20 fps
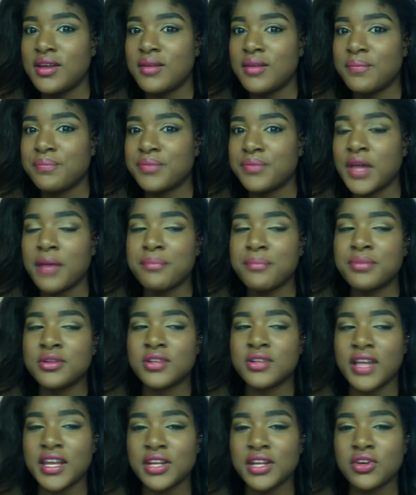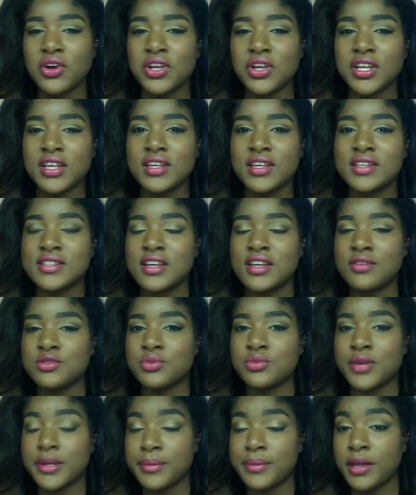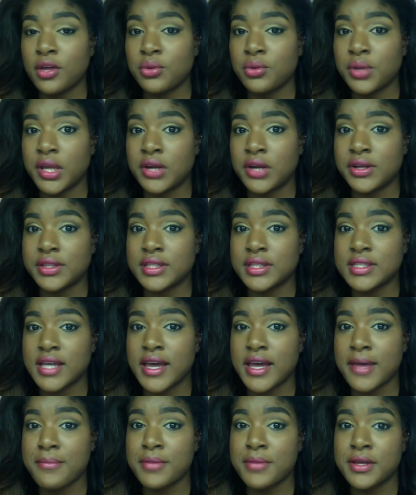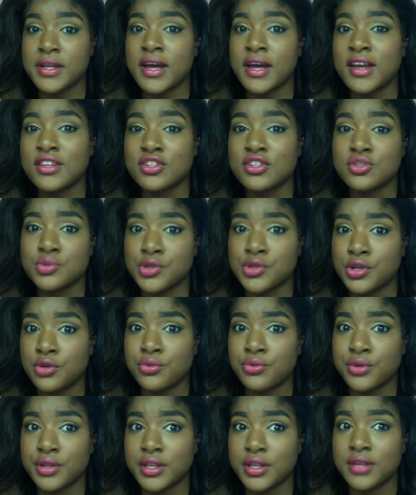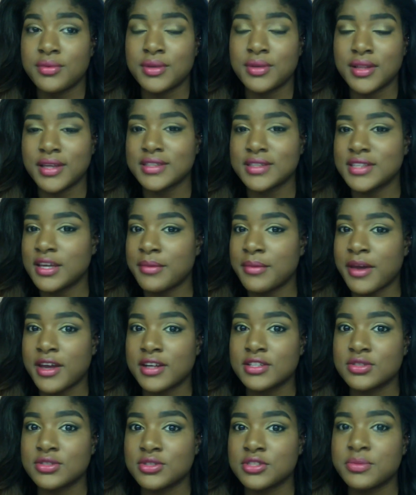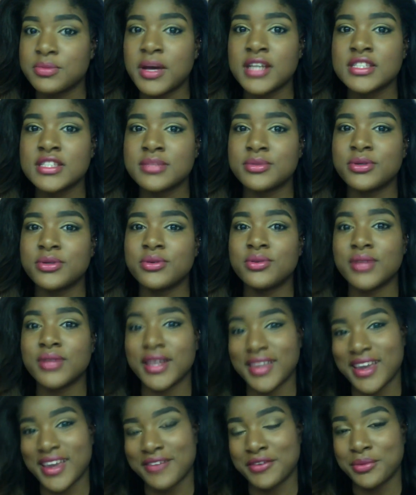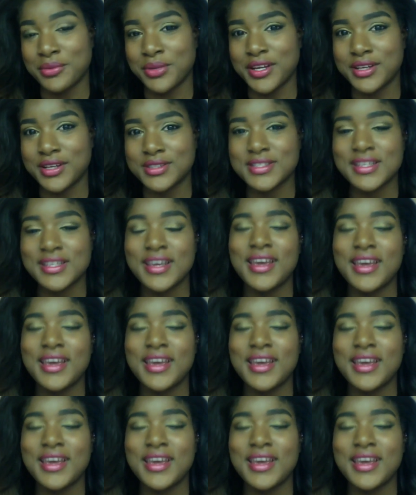not planning on it because I was wearing my own hair at the time, but I just, really would like to get my hair as soon as possible, like everyone else.